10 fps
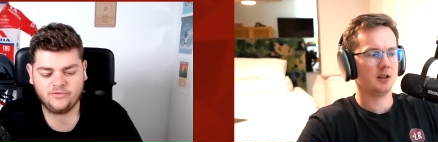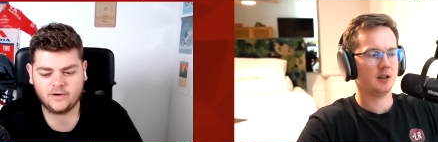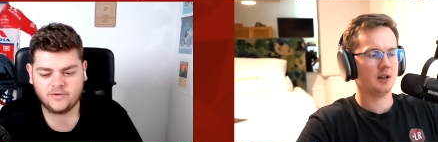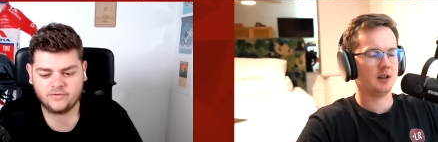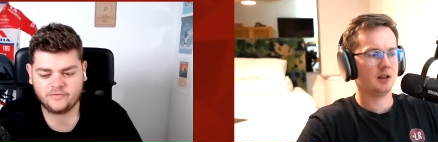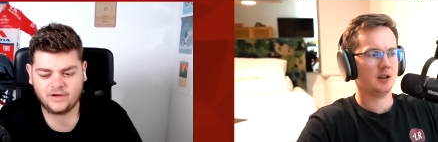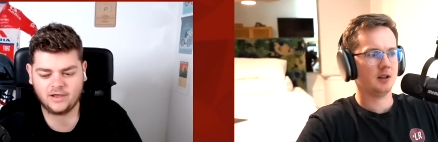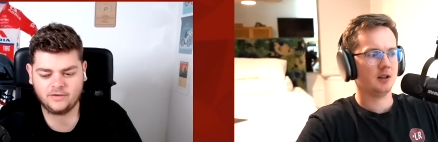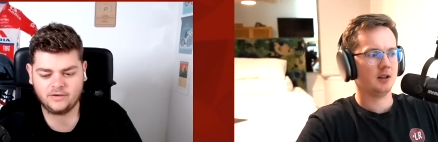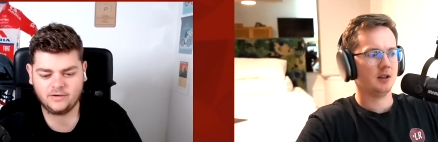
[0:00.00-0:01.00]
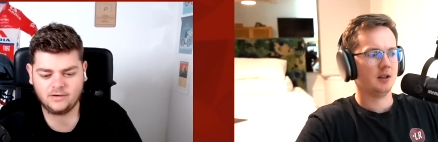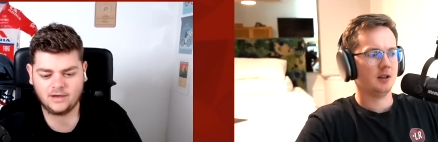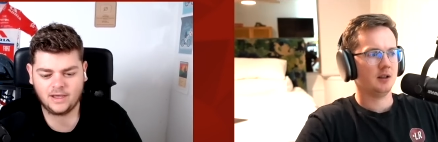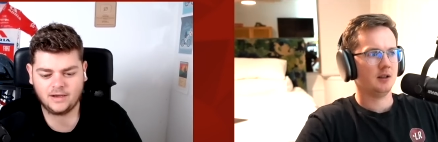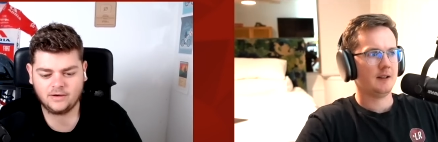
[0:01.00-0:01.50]
Speaker 1: Dwarsdorf Vlaanderen
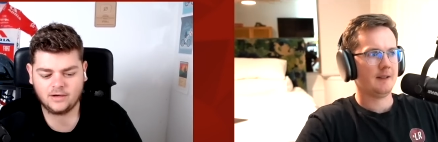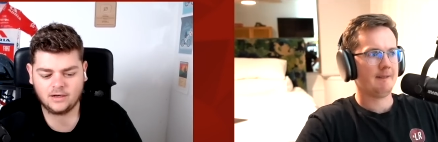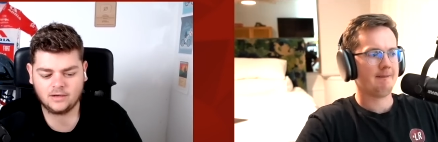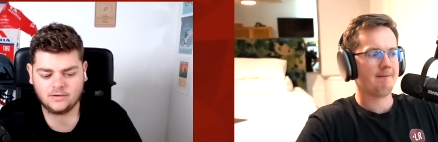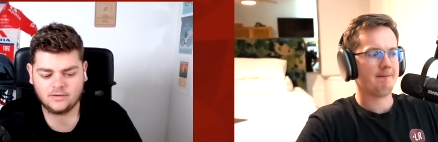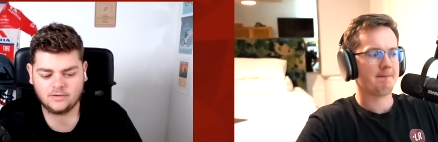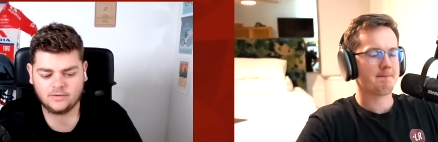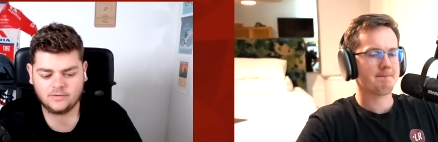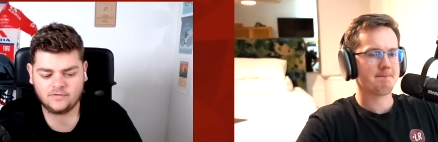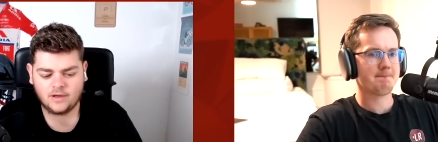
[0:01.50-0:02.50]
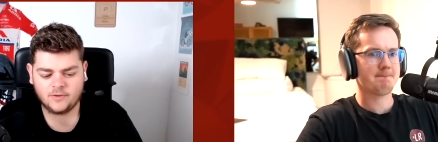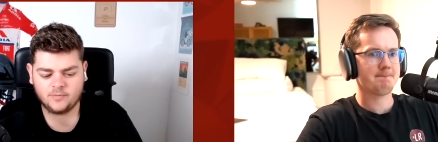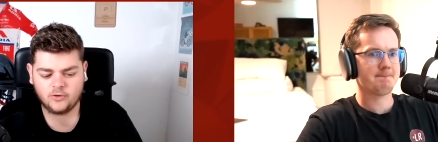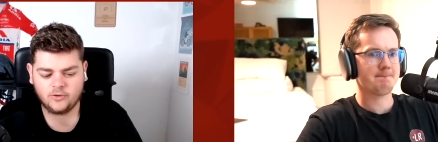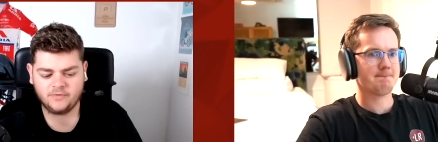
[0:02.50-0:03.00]
at
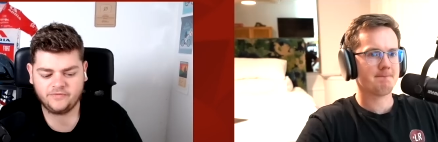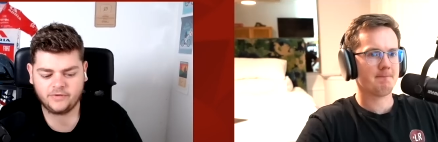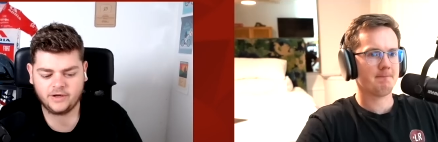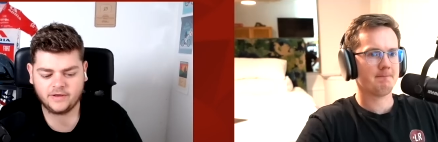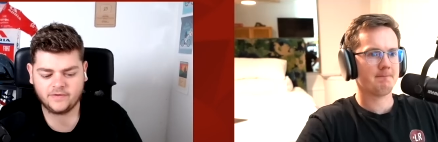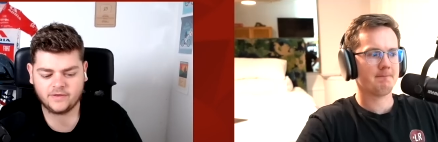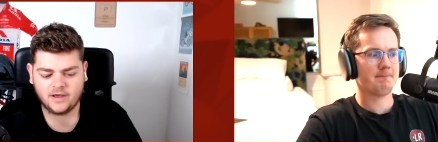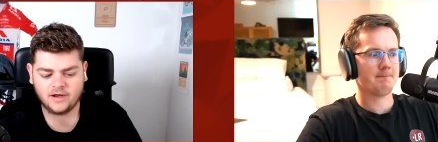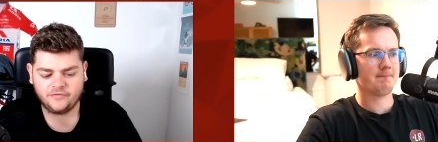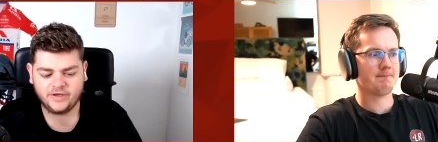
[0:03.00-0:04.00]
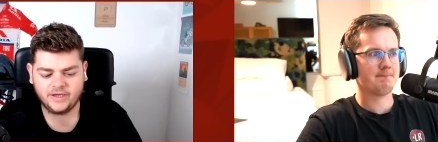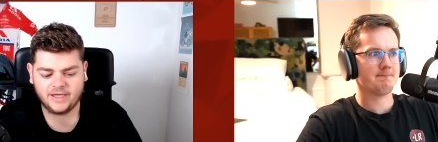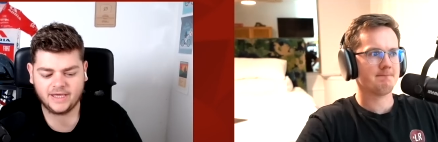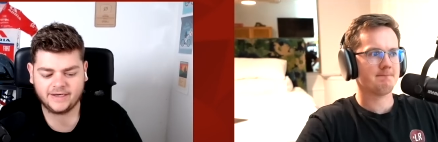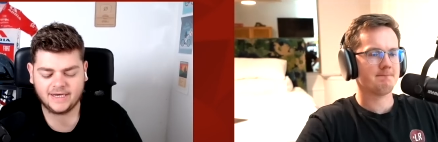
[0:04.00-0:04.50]
TopSport before he got signed? I think
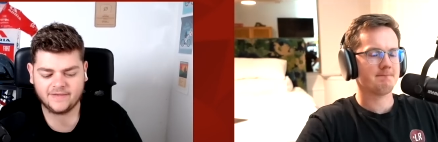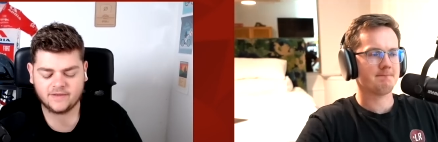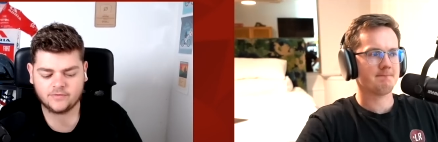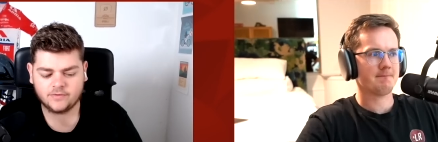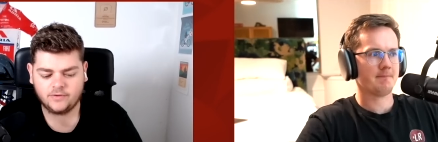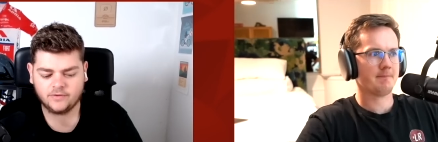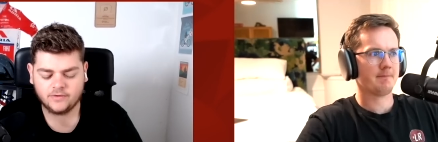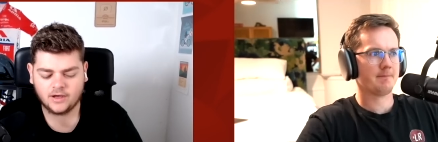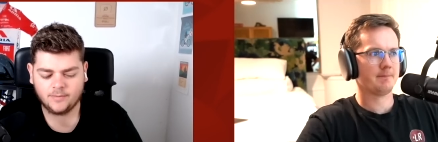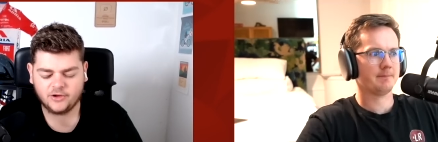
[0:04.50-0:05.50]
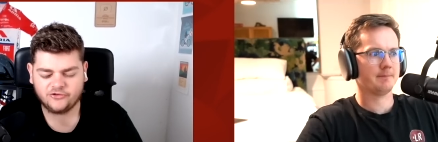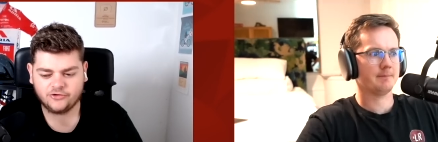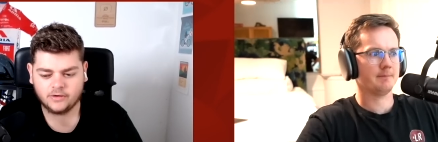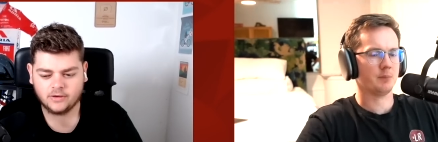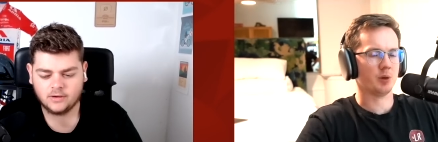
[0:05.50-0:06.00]
he had classics ruled. I'm not
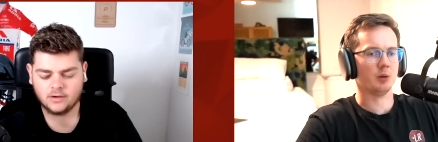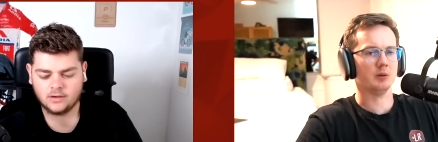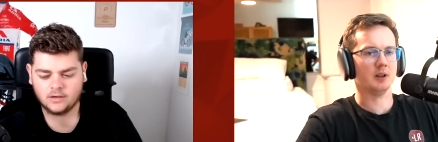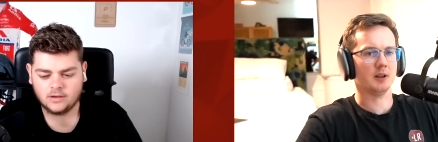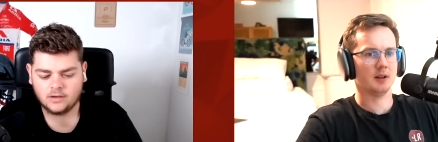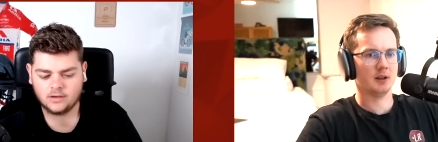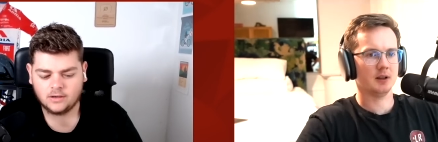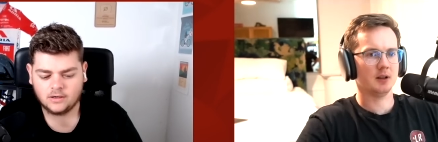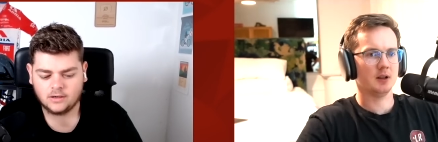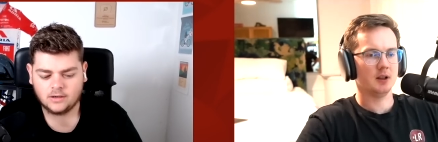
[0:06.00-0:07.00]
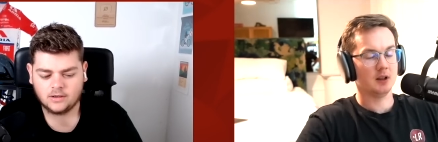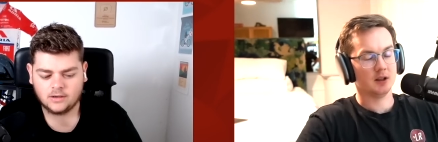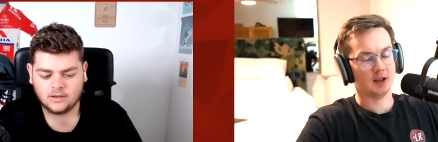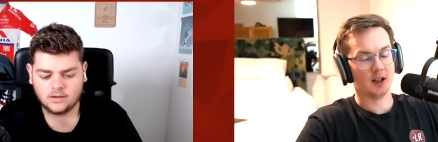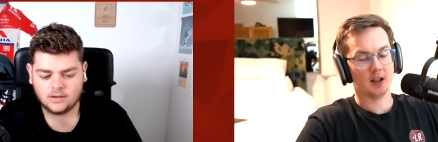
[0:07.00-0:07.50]
sure.
Speaker 2: Probably.
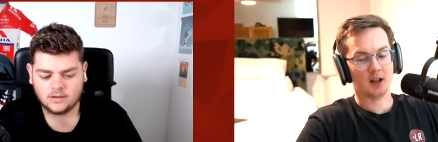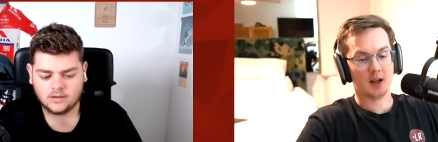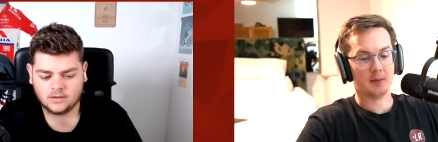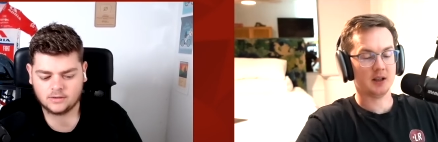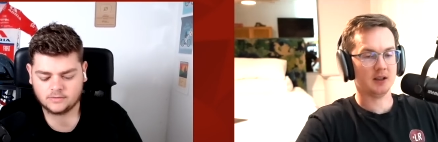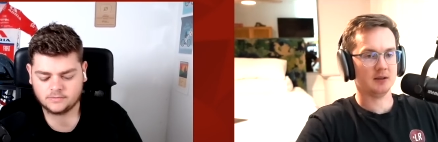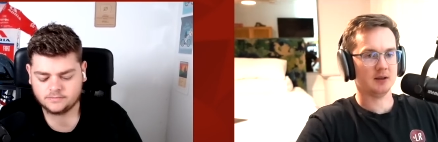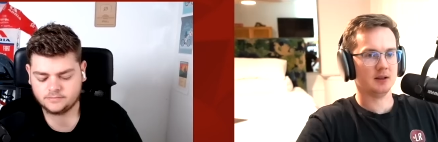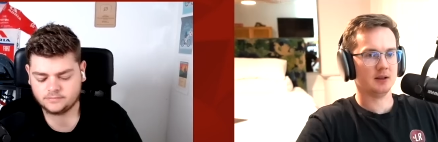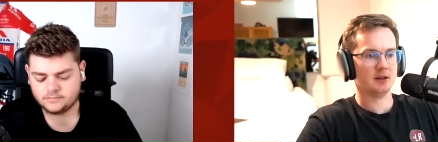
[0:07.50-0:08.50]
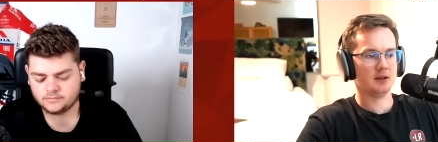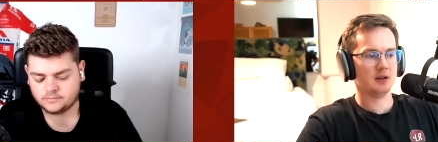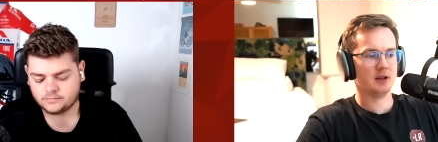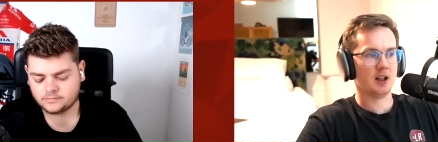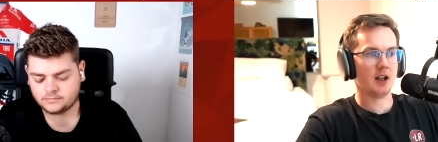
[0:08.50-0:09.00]
Yeah, I mean,
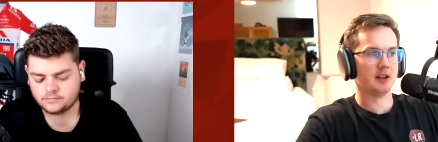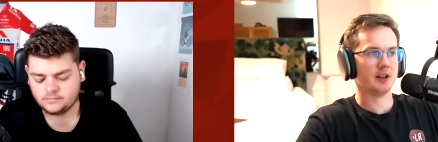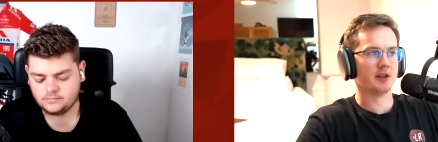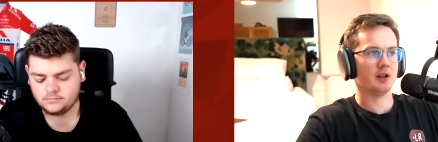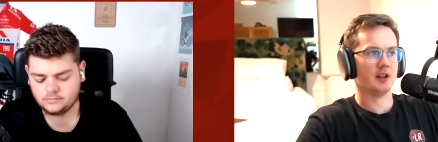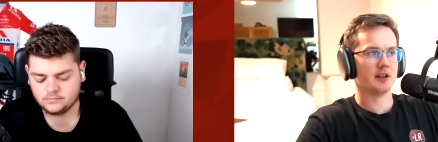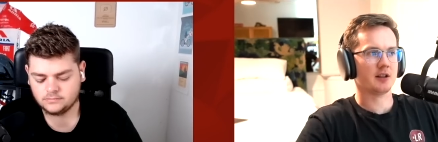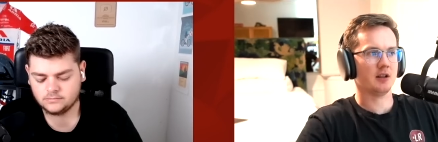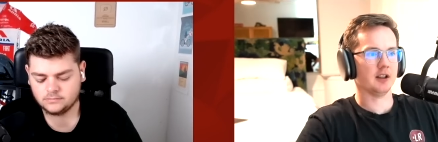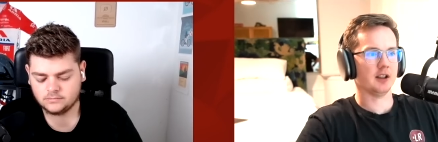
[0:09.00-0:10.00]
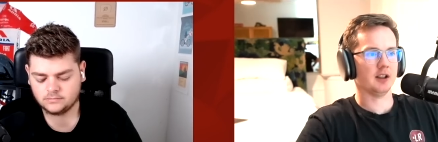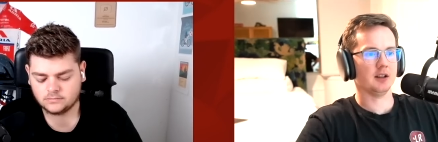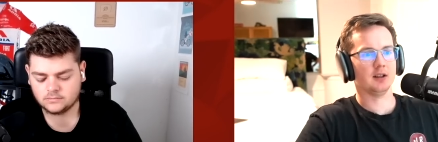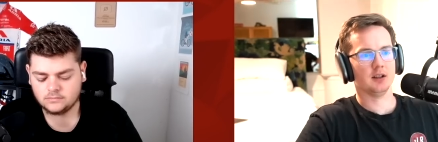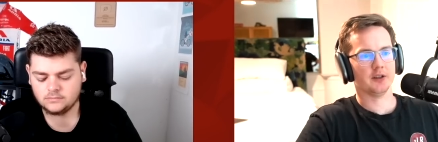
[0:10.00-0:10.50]
I think it's a nice
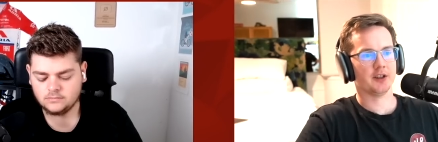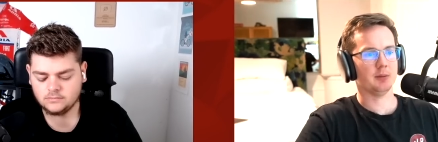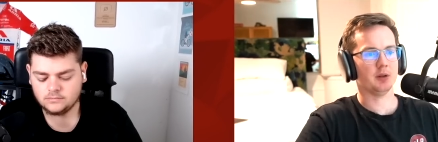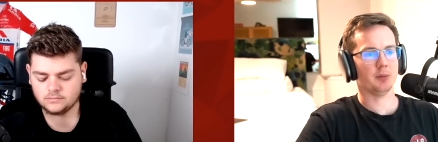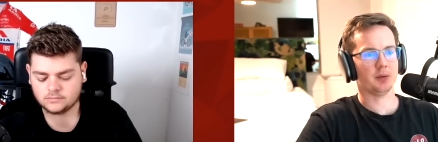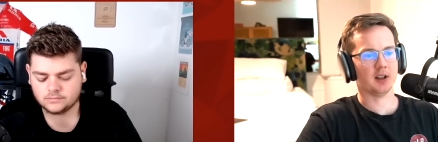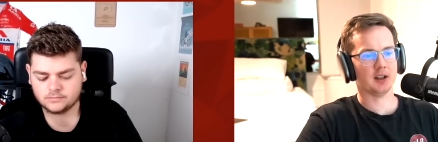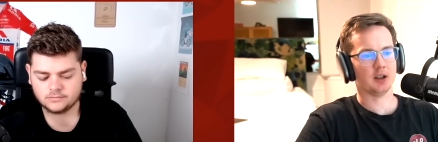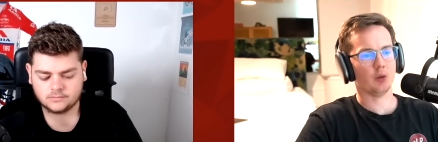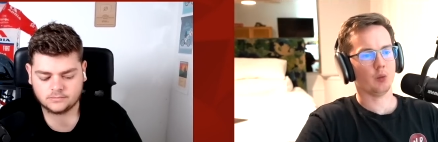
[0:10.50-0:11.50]
signing. You'll see him in the break.